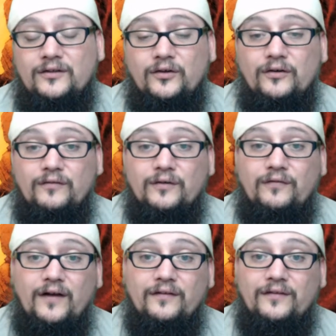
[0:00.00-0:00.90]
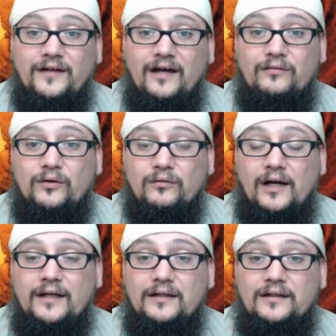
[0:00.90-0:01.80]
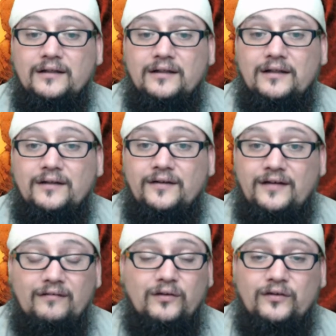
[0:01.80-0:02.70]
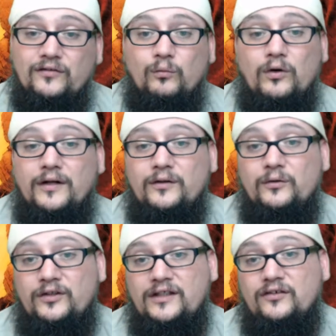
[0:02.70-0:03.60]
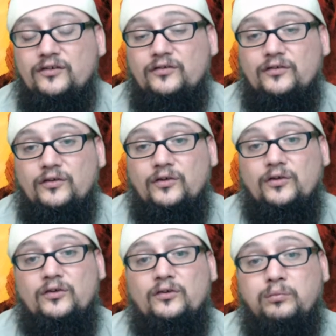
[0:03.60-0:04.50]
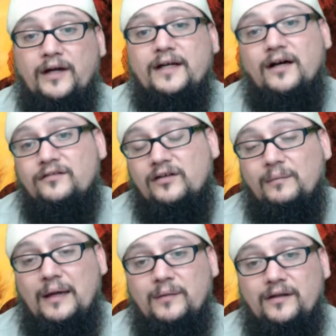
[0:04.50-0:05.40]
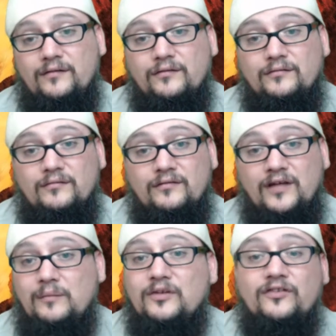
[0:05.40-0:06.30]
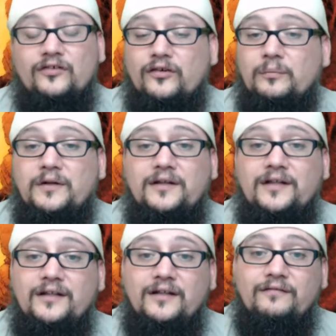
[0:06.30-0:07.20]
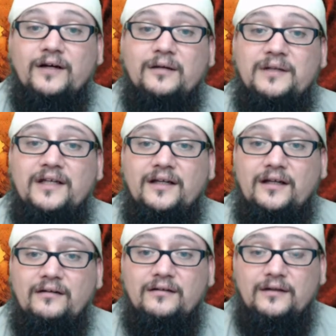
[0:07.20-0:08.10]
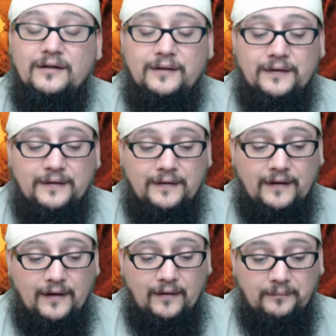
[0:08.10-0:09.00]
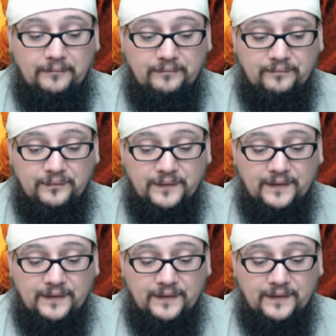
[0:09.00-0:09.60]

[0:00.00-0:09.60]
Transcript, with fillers: He says, "You're of your father, the devil, right? The devil is the one who teaches to break God's commandments, same as the serpent did in the very beginning." Um,